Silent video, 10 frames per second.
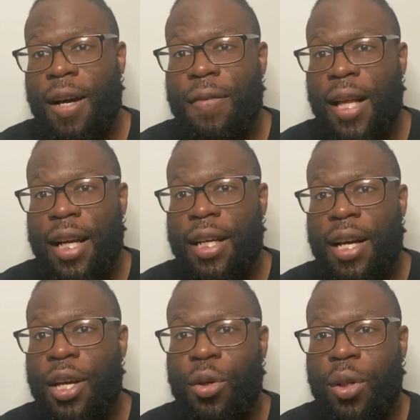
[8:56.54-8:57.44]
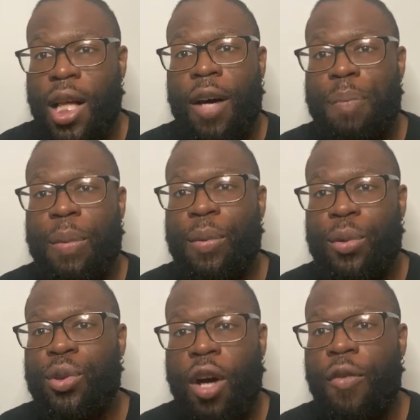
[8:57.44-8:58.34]
like you love people
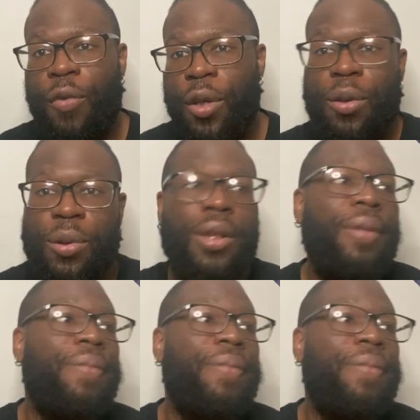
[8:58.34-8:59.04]
who solve riddles,